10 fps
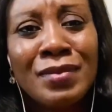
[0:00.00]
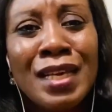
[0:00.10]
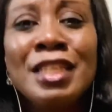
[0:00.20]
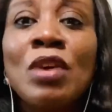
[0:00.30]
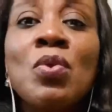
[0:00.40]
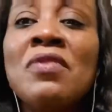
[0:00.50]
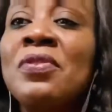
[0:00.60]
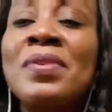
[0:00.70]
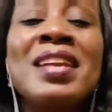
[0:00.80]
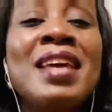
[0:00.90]
They will even
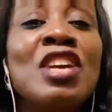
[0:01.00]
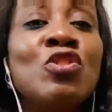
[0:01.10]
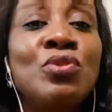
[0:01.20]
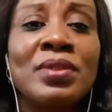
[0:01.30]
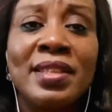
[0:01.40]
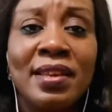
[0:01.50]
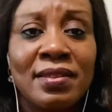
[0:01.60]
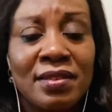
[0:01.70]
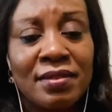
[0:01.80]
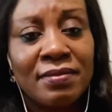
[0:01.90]
render you useless.